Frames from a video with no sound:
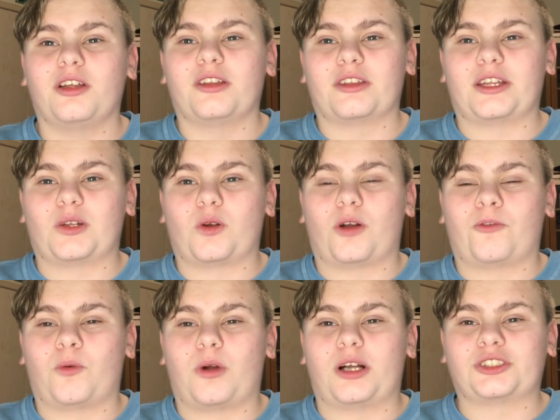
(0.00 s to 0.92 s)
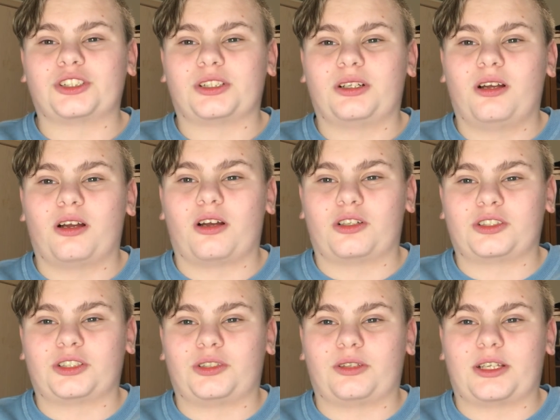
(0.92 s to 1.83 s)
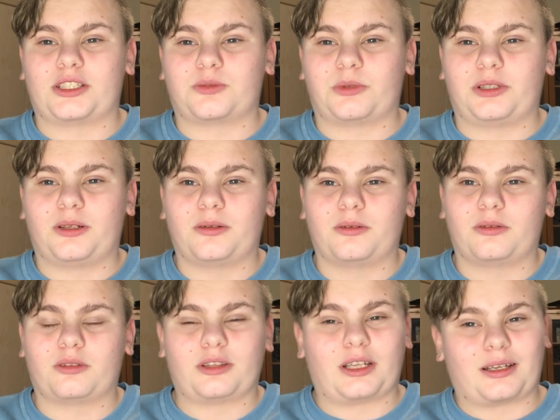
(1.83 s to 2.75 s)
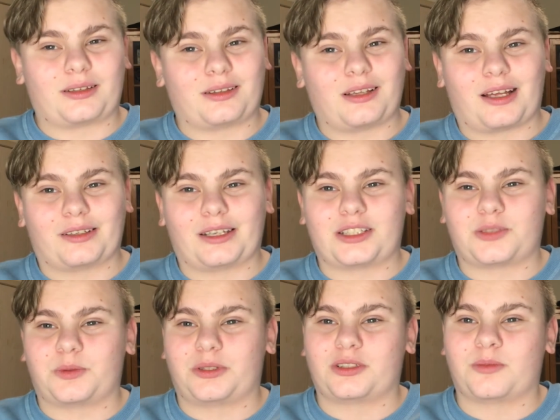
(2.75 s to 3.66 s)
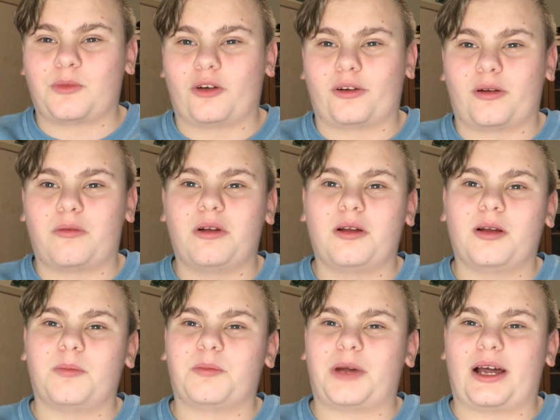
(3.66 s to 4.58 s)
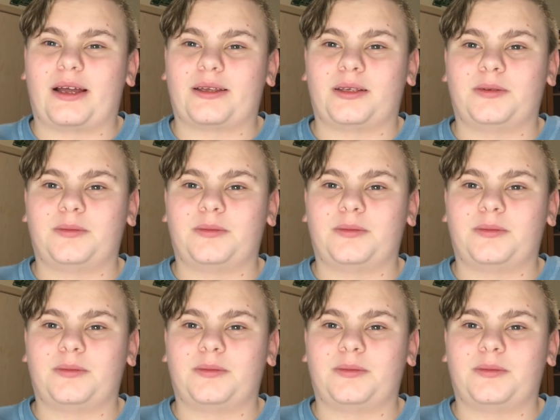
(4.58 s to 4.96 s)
Thank you all for watching. I'll see you next week. Not next week, tomorrow. Bye.